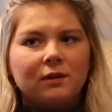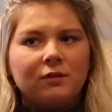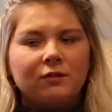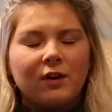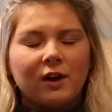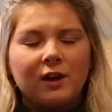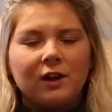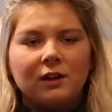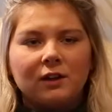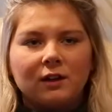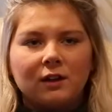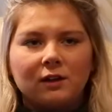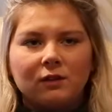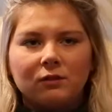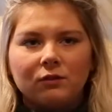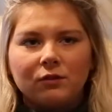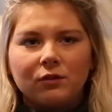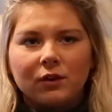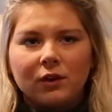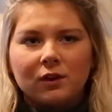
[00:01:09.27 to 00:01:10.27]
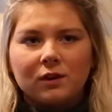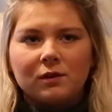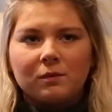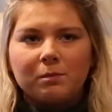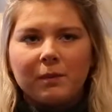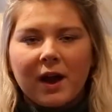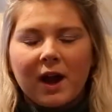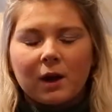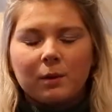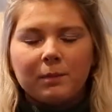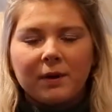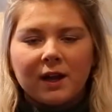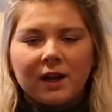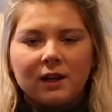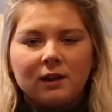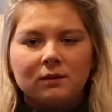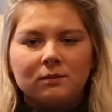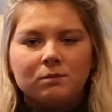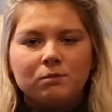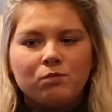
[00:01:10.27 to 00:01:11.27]
Vicodin for back
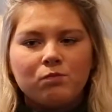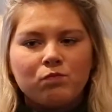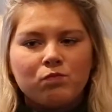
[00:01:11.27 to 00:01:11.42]
pain,